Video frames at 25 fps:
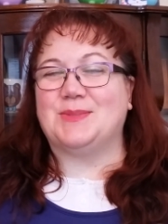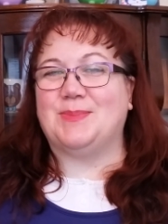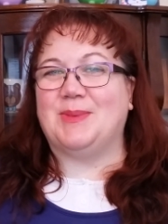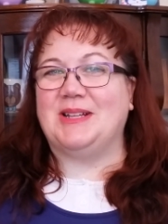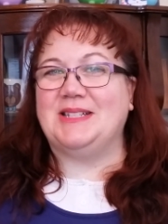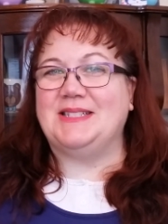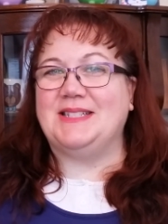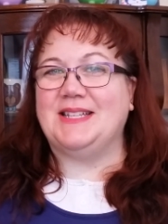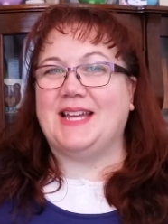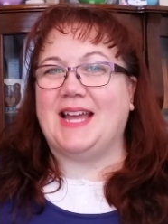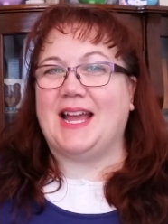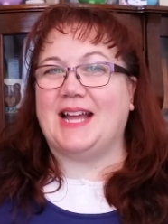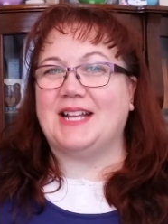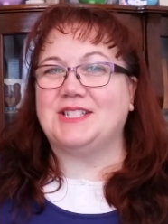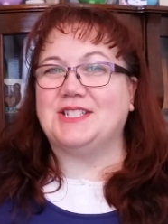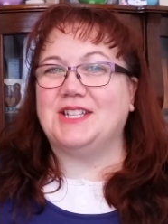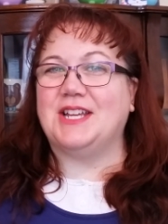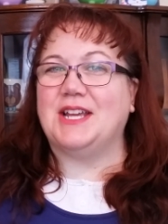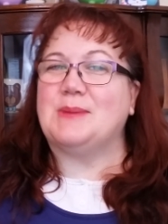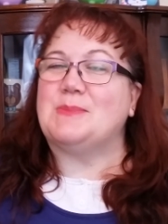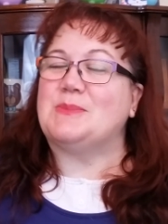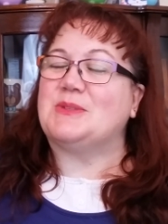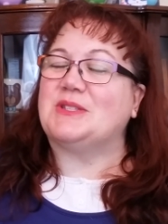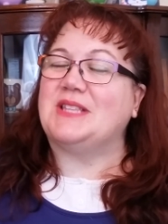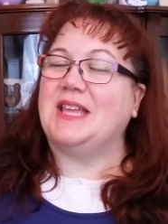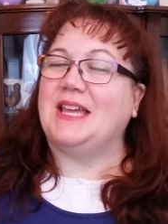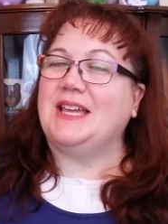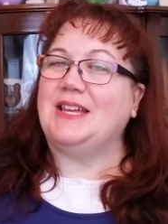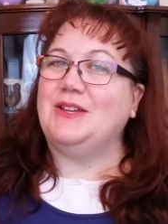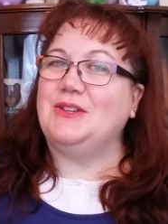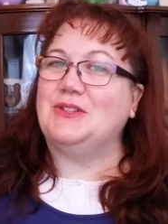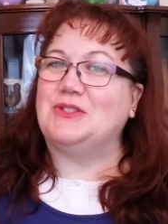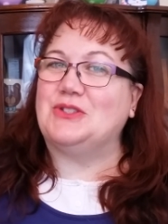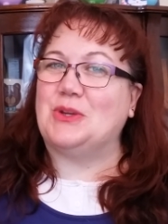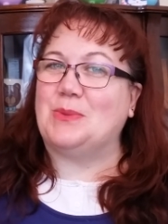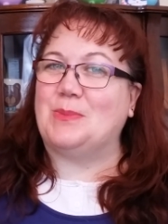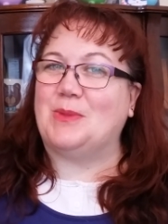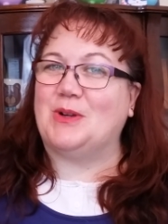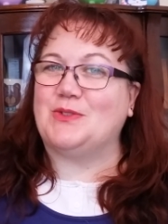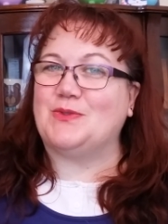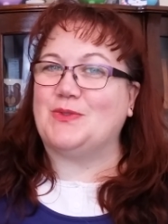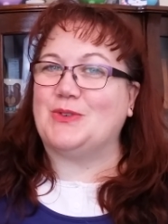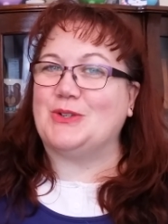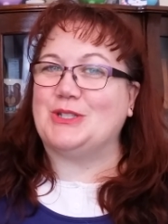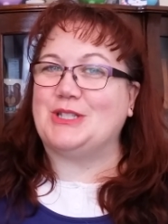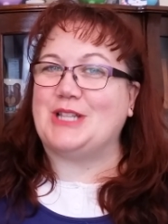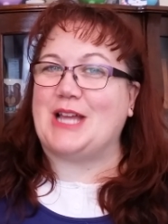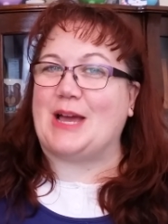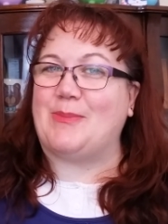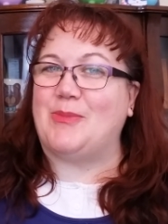Spicy Cat Jams. Thank you so much
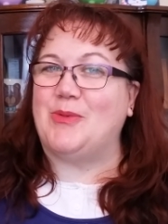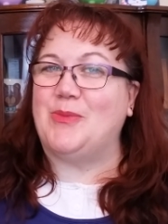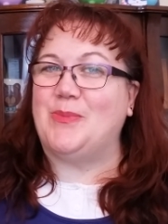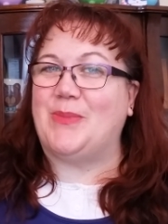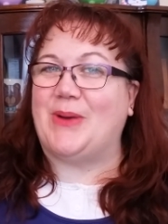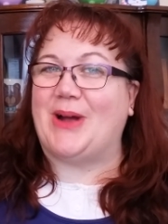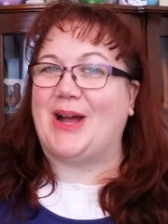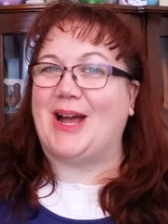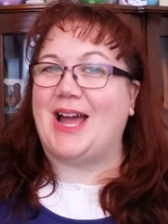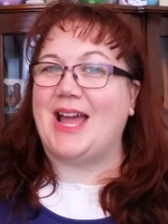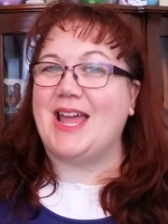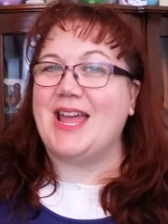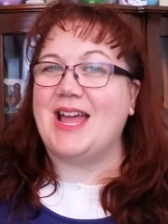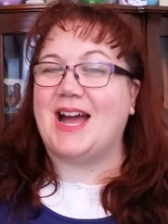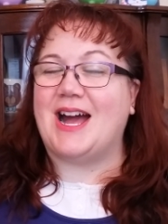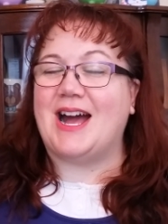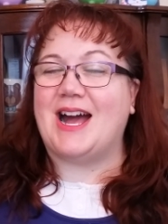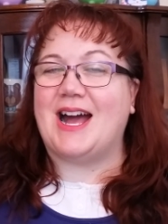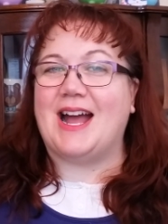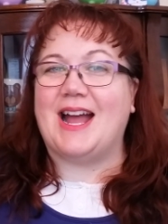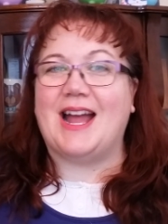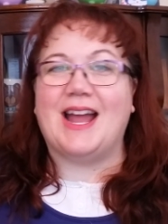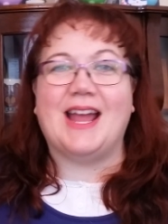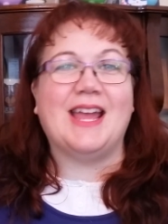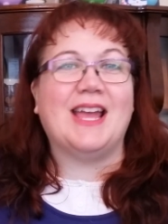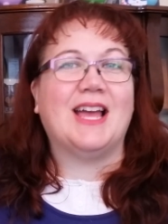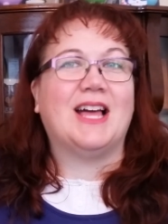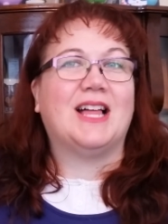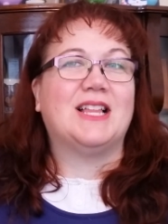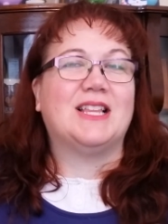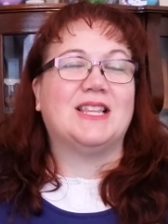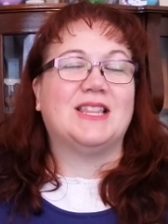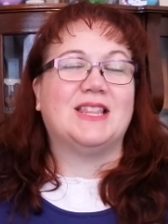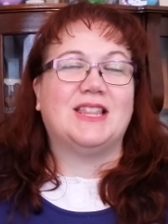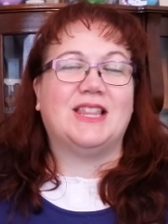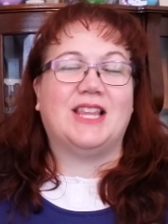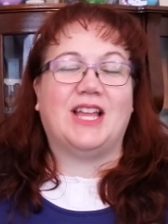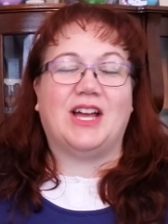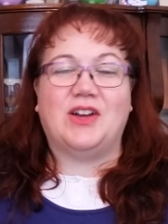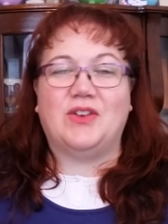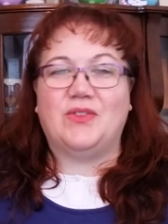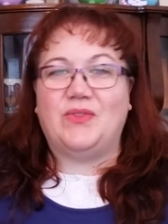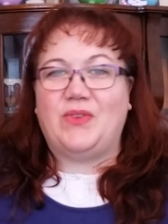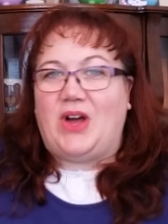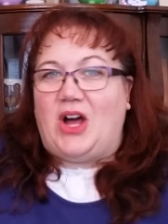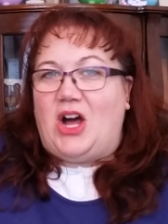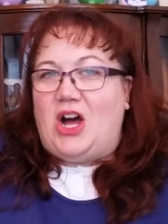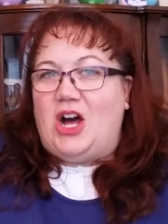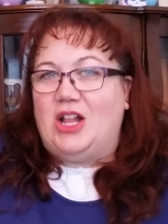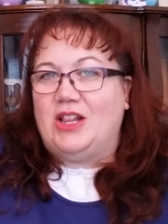for stopping by. I
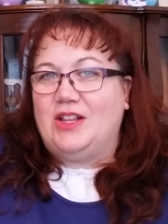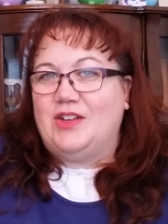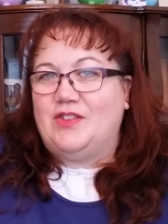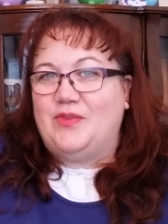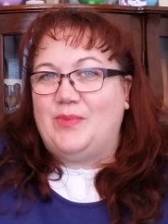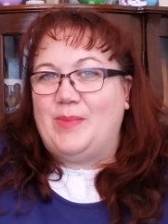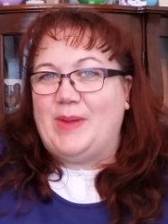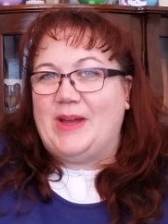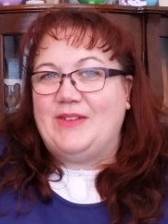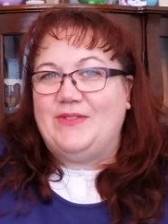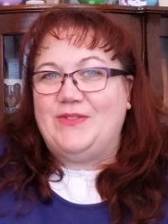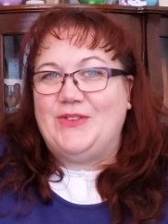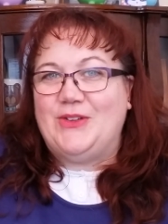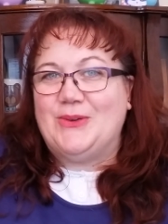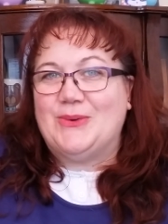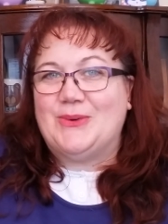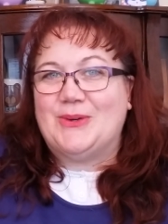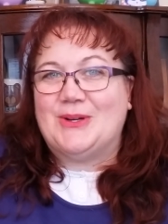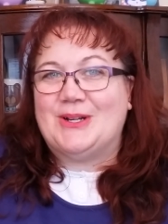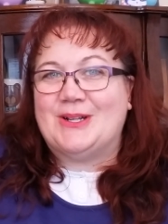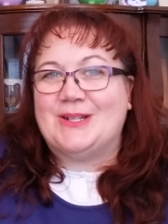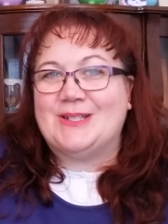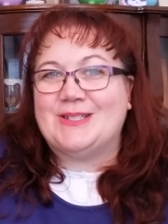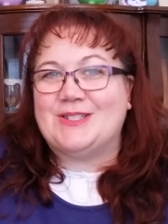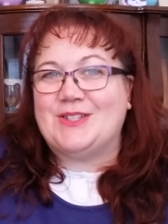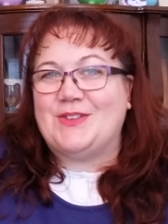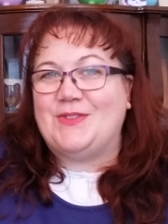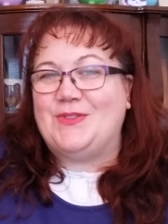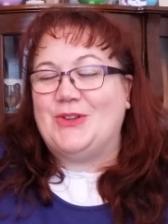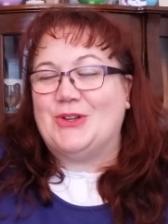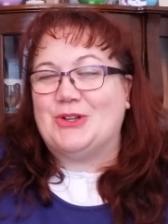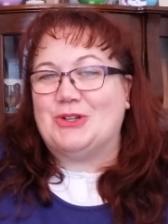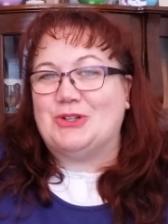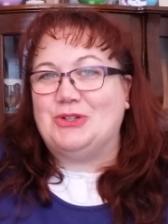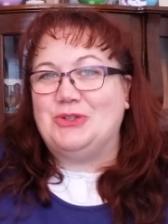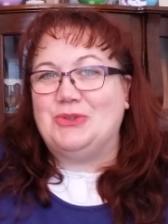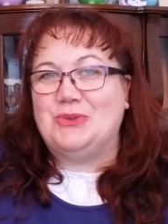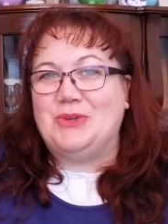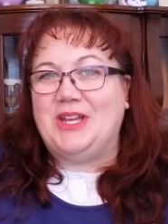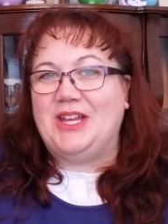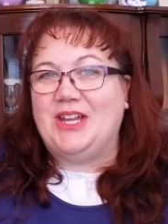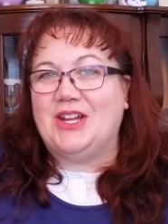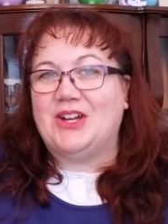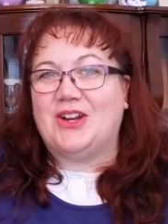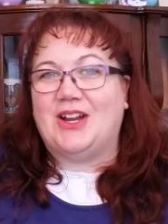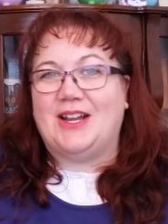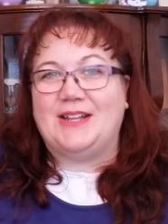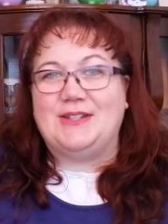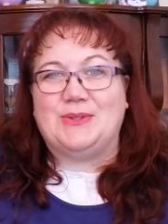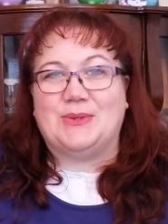love all of my viewers. If you're new
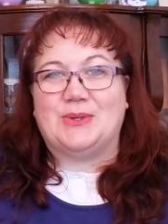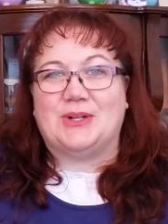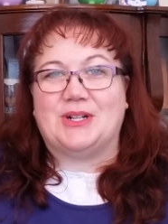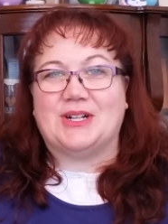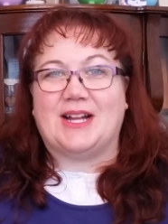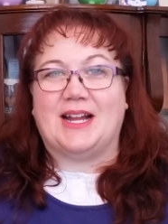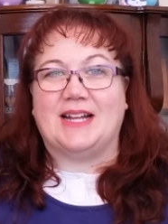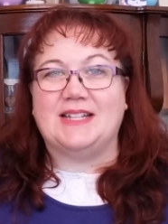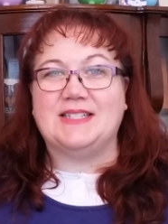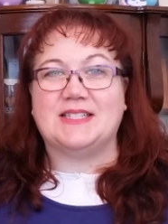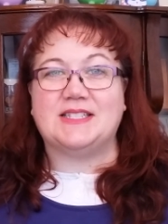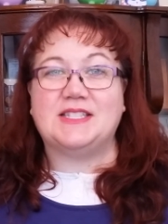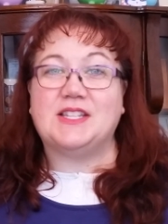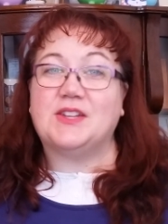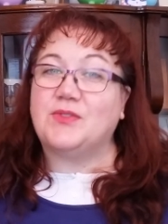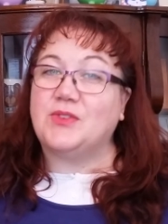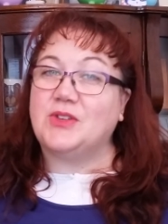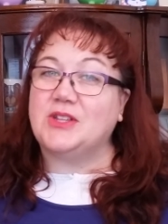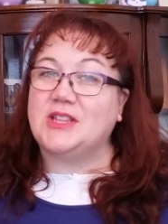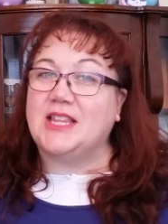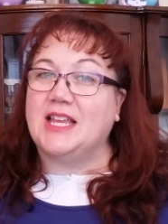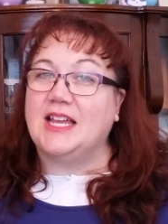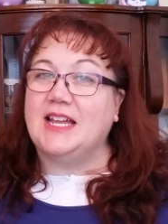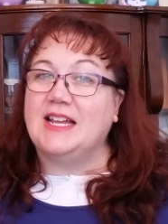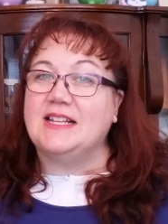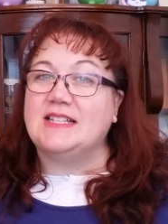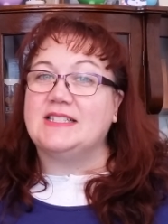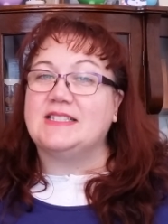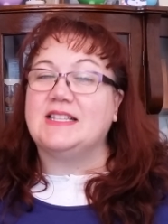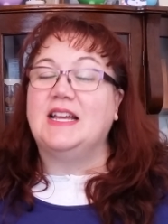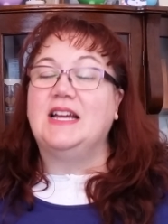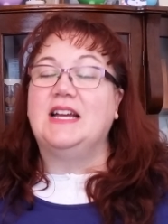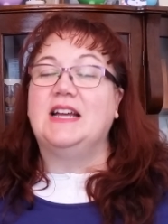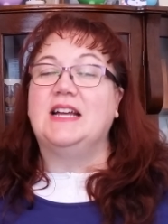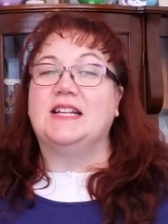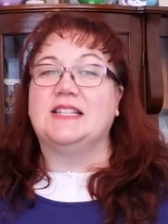here, I do all kinds of different things.